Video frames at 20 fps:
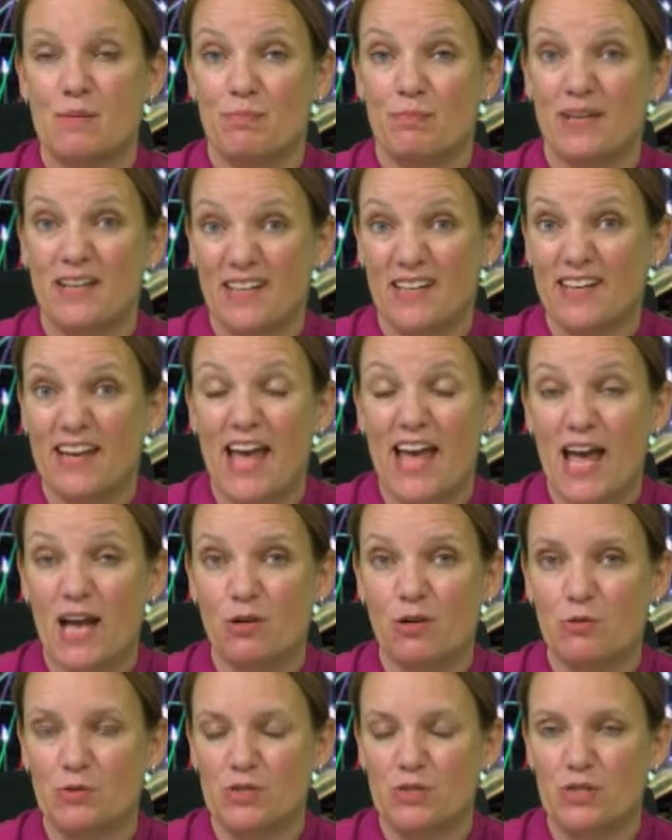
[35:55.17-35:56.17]
but it can
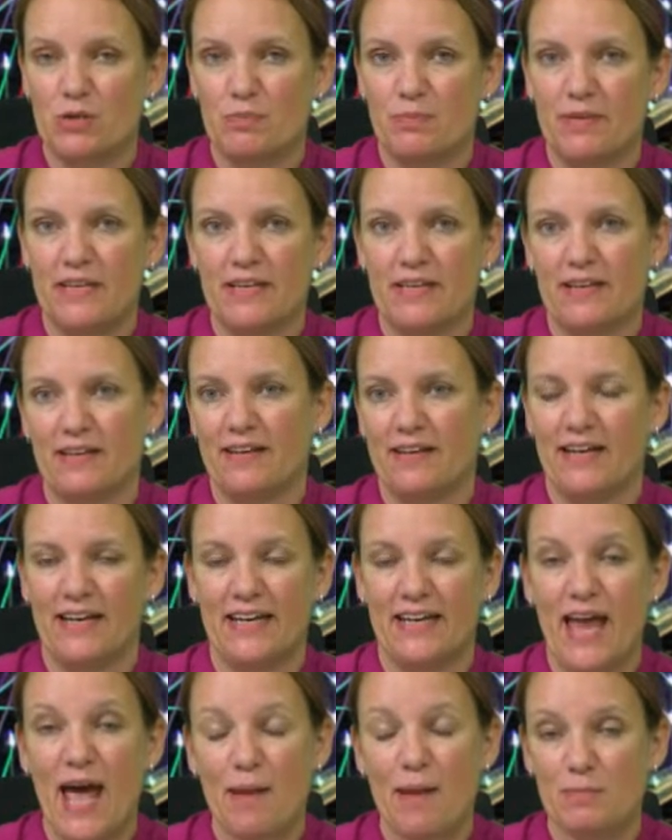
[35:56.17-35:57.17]
also be a
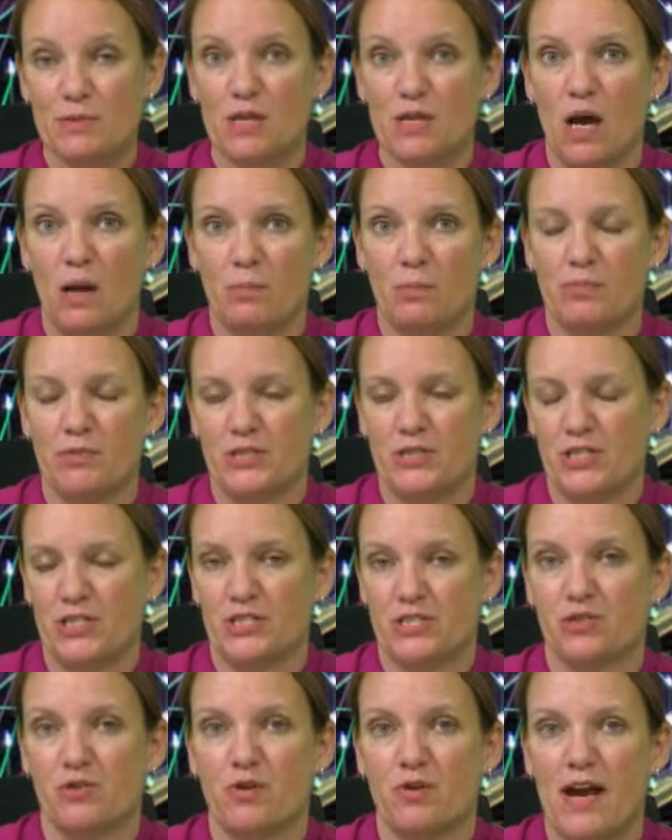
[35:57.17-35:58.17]
laptop, which
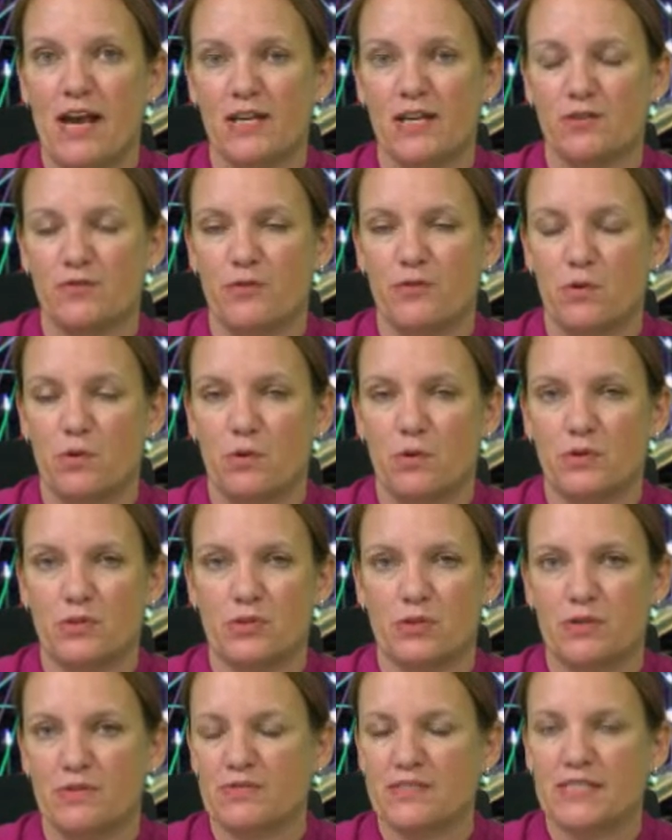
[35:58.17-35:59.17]
is great for
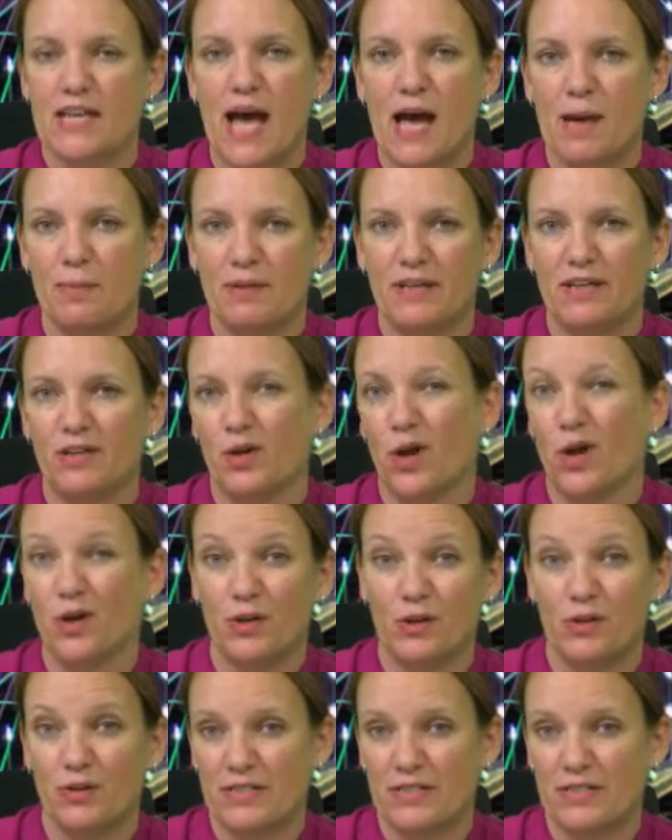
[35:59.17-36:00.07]
sort of typing longer